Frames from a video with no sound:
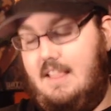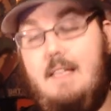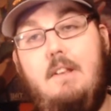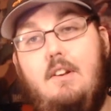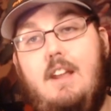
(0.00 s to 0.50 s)

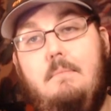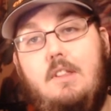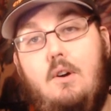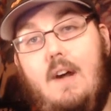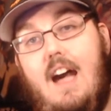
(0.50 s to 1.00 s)
Let me know down
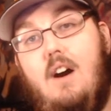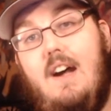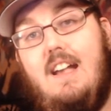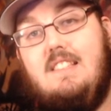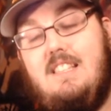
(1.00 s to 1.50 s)
below, how
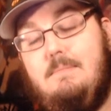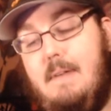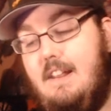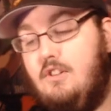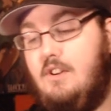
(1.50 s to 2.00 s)
has this
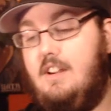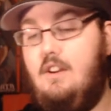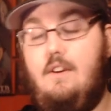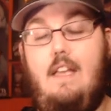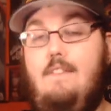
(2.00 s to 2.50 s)
banner
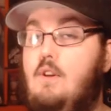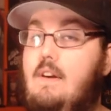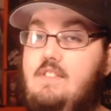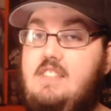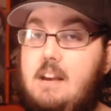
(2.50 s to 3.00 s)
treated you? If
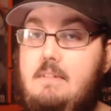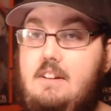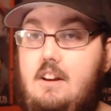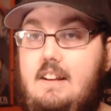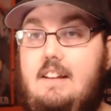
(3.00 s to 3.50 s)
you have
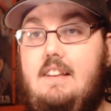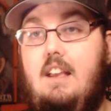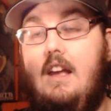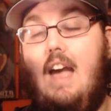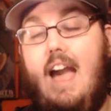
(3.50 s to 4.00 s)
summoned on it,
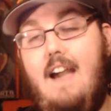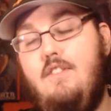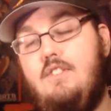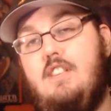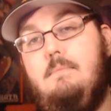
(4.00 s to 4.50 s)

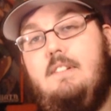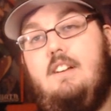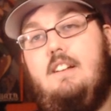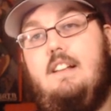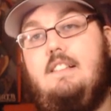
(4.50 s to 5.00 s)
have you summoned
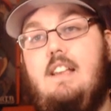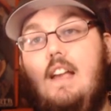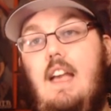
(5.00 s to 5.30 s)
on it?